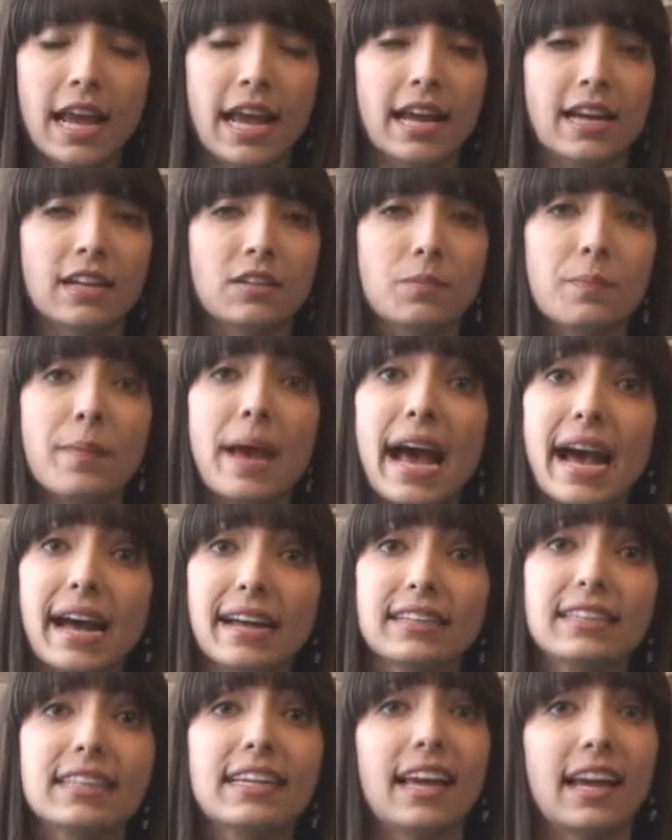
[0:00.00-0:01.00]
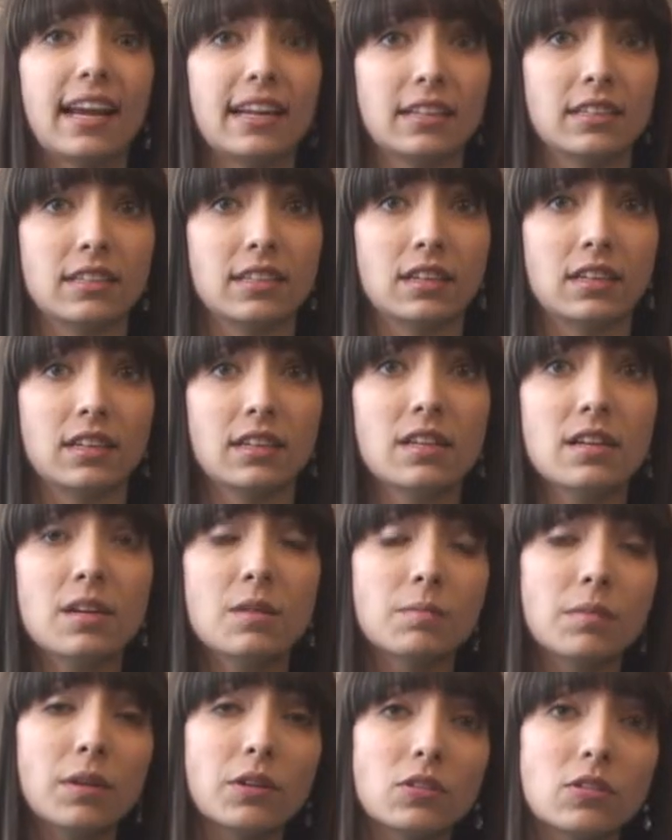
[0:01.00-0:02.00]
and MADD Canada,
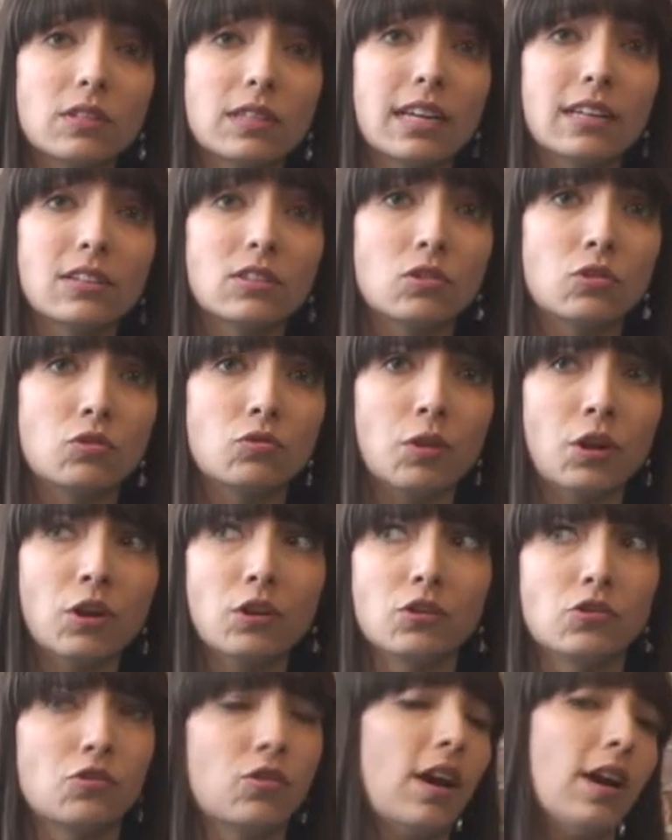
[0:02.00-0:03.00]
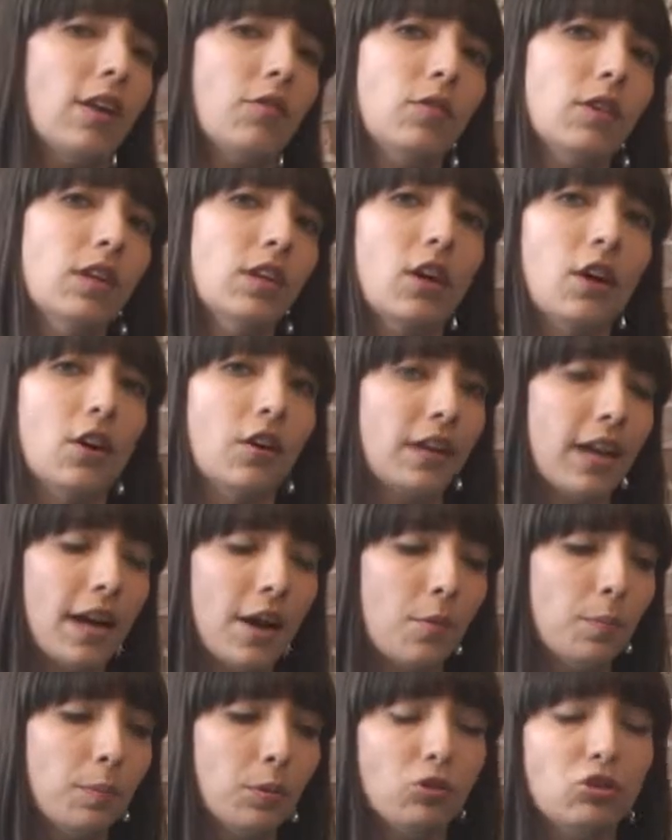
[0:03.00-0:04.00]
Mothers Against Drunk Driving, are
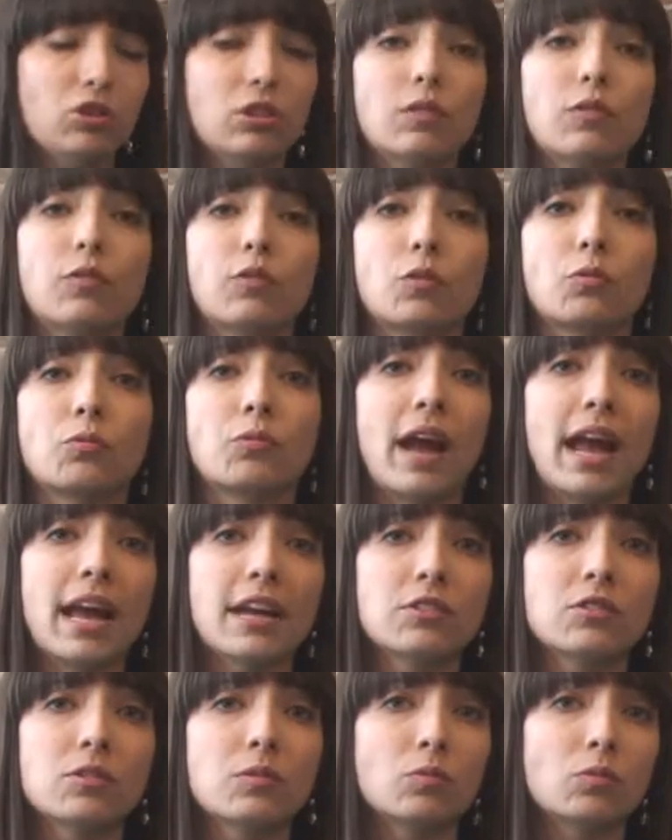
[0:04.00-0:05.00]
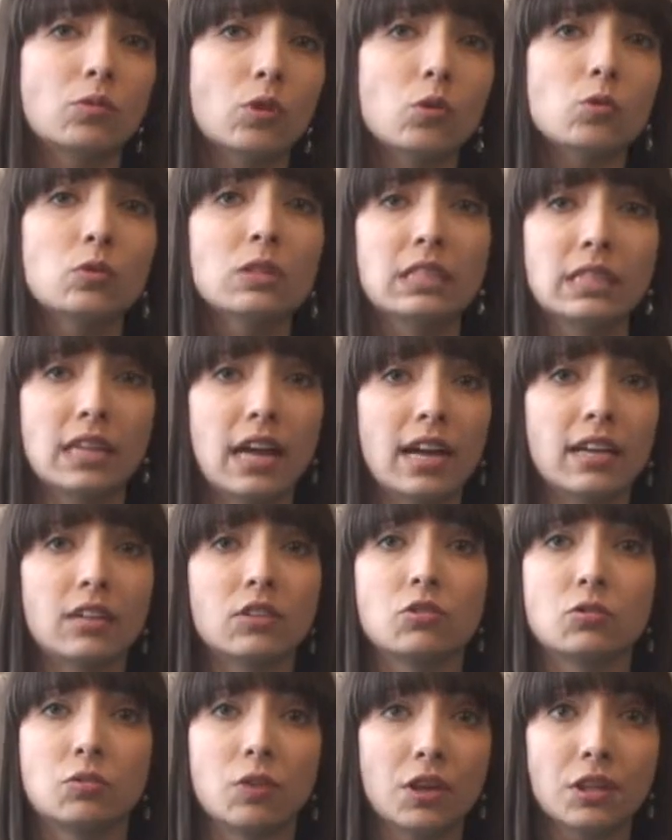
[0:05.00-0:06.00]
now pushing for random
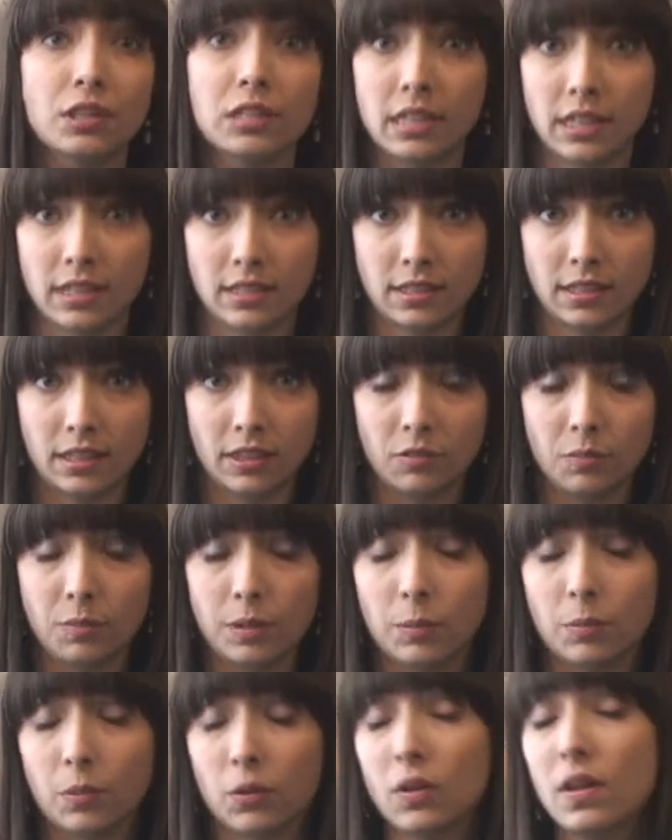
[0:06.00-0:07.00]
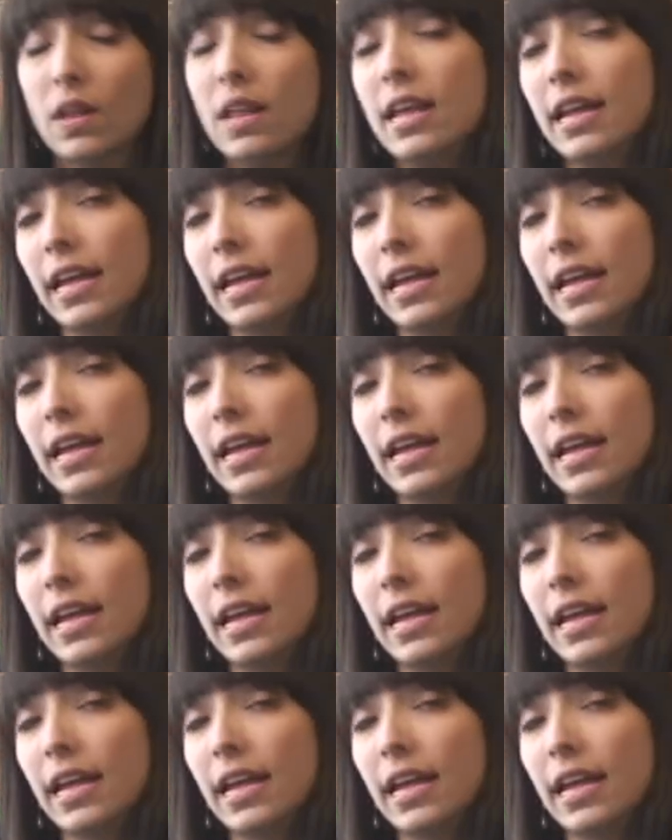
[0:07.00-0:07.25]
roadside drug testing of people.